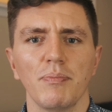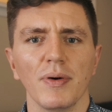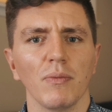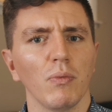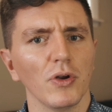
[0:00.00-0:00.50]

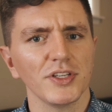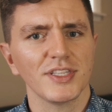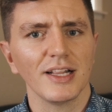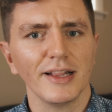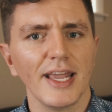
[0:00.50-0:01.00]
But what is
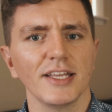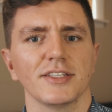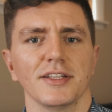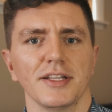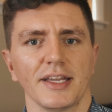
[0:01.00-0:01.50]
the
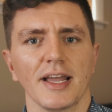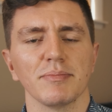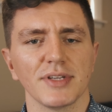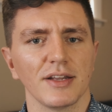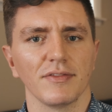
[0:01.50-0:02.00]
lesson that
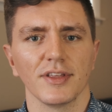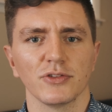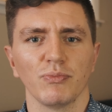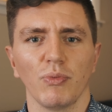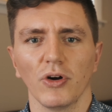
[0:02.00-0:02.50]
comes out of
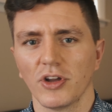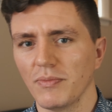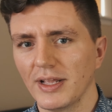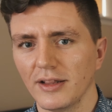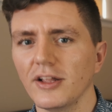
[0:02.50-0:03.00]
this? What can
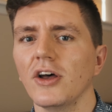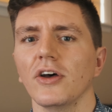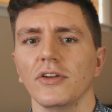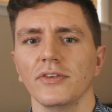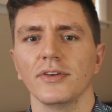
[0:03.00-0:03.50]
we
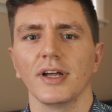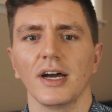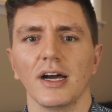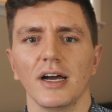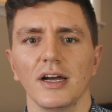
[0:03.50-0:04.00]
learn
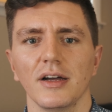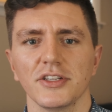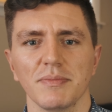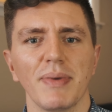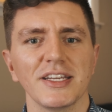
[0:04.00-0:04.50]

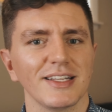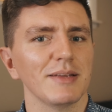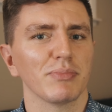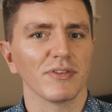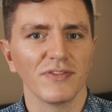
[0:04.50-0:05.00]
to
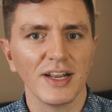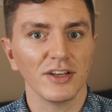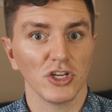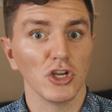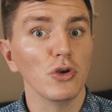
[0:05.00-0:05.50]
basically
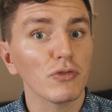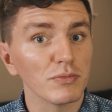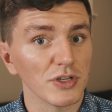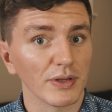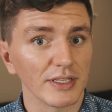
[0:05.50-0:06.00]
prevent you
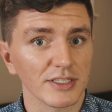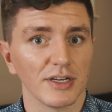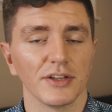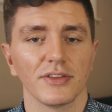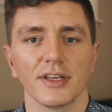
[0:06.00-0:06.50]
from doing these
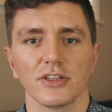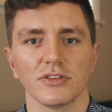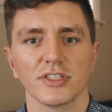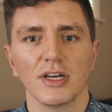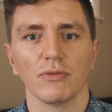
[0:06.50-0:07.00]
kind of things
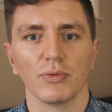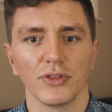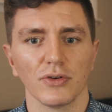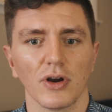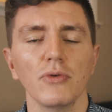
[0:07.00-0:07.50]
yourself with
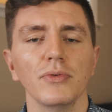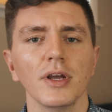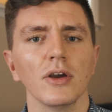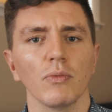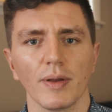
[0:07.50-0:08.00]
your own
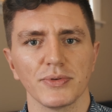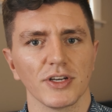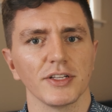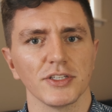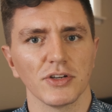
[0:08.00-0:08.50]

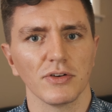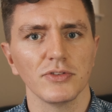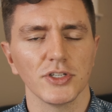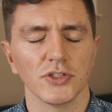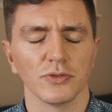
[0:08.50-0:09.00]
websites and your own
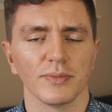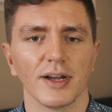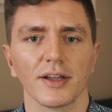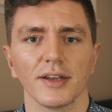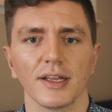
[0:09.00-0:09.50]
digital
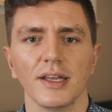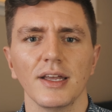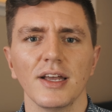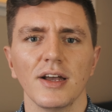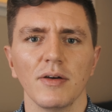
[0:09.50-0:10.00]
marketing?
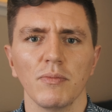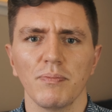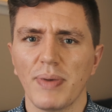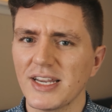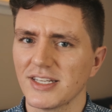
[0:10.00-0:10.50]

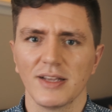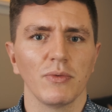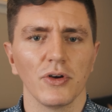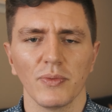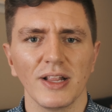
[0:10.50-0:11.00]
Basically
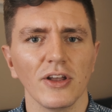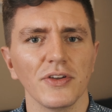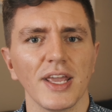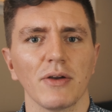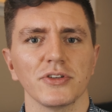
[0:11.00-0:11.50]
what we
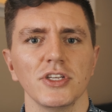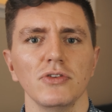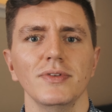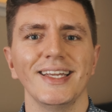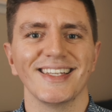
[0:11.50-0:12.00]
learn here is that
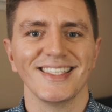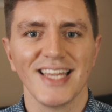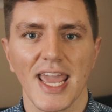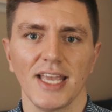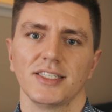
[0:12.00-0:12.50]
you need to
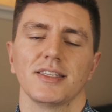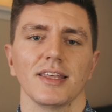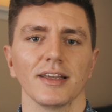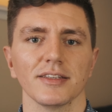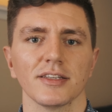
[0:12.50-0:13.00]
test
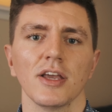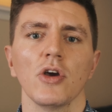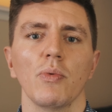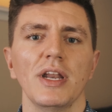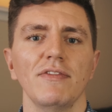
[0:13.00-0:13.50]
things.
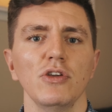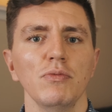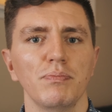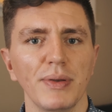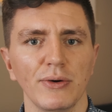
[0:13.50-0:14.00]
Whenever you
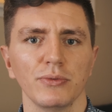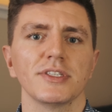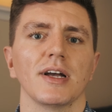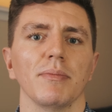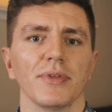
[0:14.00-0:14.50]
build
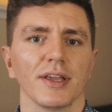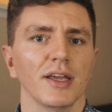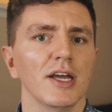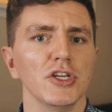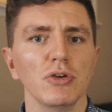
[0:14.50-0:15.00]
something,
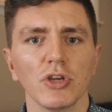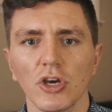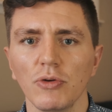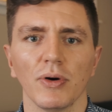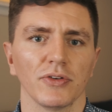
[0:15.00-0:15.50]
a new
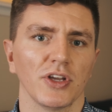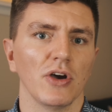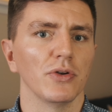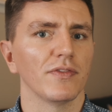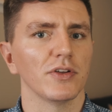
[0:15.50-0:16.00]
coupon
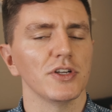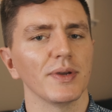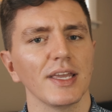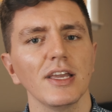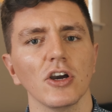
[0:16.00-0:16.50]
code if you're
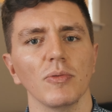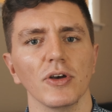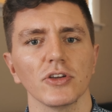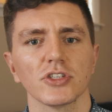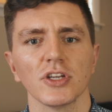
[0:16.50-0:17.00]
doing
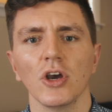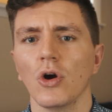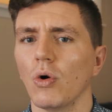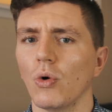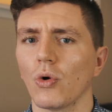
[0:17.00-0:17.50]
e-commerce,
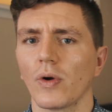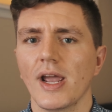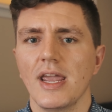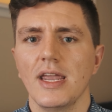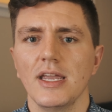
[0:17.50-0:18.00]
or
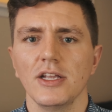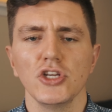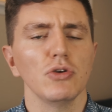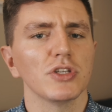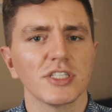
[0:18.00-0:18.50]
a
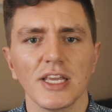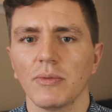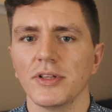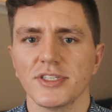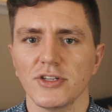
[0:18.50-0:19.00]
new
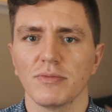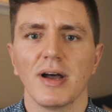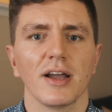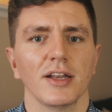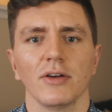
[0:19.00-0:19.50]
sequence in your
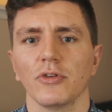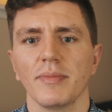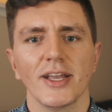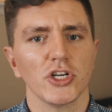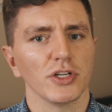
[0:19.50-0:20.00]
marketing
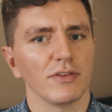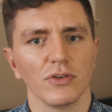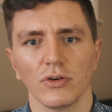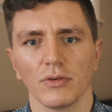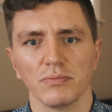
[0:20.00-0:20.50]
automation if
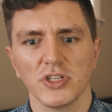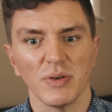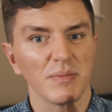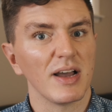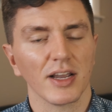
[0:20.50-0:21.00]
you're
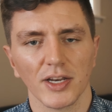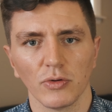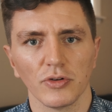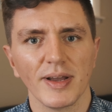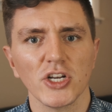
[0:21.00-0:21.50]
doing marketing
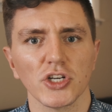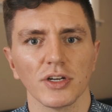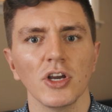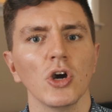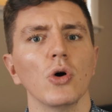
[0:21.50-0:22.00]

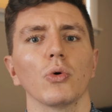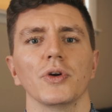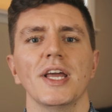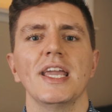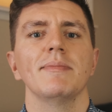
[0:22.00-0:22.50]
automation, or
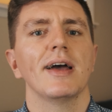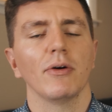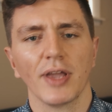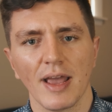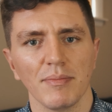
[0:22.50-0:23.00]
an
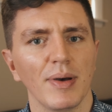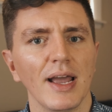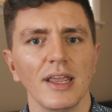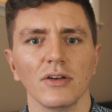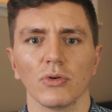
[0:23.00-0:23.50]
email
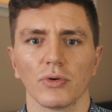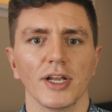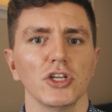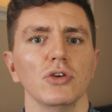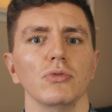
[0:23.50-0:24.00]
campaign, or a
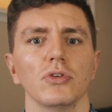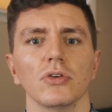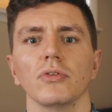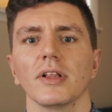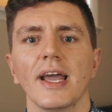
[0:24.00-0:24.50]
new
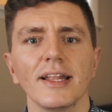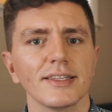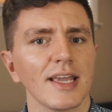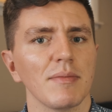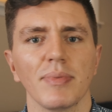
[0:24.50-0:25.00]
Google
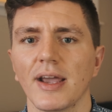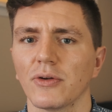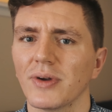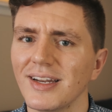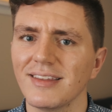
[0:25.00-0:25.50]
Ads campaign,
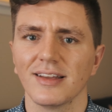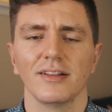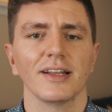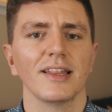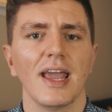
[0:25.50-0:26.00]
or anything
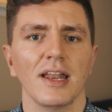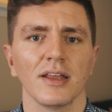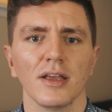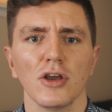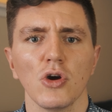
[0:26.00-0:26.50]
like that,
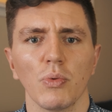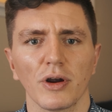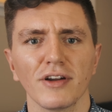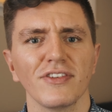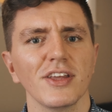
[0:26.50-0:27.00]

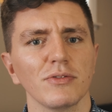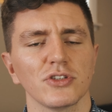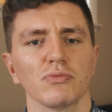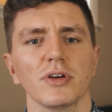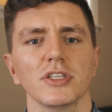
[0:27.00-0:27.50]
wherever there is
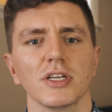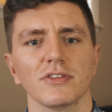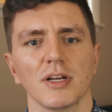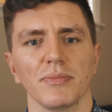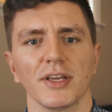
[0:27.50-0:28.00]
a risk of
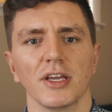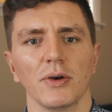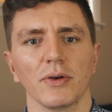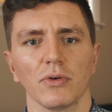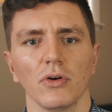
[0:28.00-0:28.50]
something
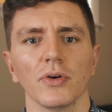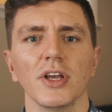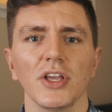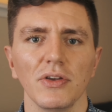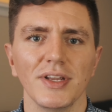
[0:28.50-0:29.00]
going wrong,
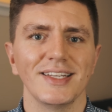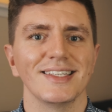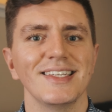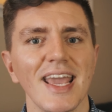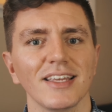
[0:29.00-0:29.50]
you need to
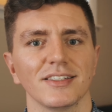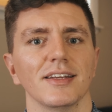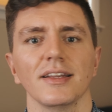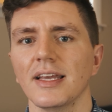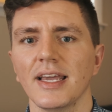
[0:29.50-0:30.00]
test it.